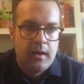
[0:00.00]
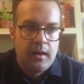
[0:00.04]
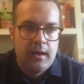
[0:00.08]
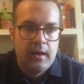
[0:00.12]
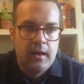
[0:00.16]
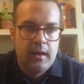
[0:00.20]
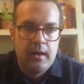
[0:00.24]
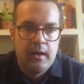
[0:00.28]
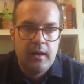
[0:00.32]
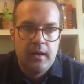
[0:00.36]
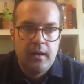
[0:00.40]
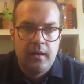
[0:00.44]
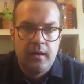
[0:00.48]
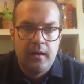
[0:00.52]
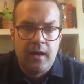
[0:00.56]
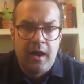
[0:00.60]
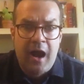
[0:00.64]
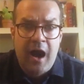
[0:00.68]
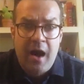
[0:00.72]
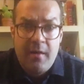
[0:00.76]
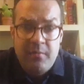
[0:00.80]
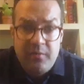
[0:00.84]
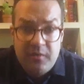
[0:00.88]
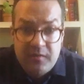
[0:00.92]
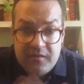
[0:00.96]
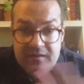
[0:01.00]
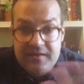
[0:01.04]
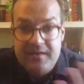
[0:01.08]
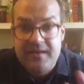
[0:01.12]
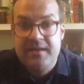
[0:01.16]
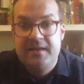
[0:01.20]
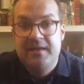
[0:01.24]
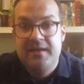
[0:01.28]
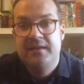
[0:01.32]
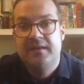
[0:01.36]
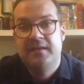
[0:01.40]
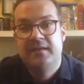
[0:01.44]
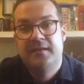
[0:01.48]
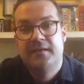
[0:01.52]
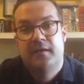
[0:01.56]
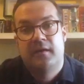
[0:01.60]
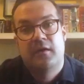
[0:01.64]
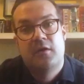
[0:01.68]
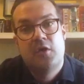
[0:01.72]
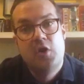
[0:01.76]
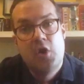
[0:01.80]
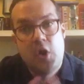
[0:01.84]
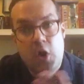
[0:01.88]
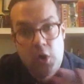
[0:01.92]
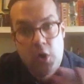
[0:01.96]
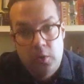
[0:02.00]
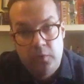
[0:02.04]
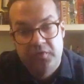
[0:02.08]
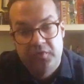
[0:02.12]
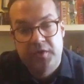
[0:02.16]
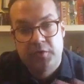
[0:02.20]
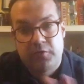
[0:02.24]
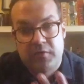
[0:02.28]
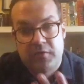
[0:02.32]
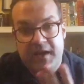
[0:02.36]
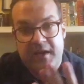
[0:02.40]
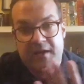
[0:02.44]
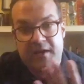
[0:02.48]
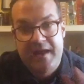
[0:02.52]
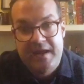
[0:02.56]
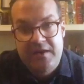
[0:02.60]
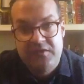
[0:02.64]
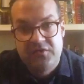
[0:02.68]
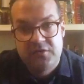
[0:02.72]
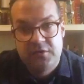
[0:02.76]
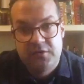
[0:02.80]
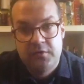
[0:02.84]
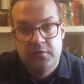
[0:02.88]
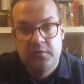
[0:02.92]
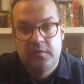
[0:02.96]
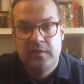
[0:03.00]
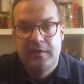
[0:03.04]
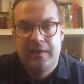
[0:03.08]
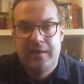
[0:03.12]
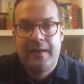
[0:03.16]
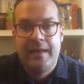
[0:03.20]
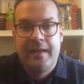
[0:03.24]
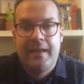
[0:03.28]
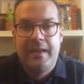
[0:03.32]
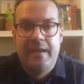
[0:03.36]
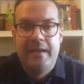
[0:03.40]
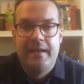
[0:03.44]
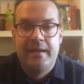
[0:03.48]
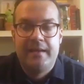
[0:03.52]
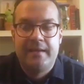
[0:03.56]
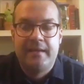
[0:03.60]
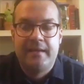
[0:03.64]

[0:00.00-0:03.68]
Uh, obviously, there are laws and regulations, and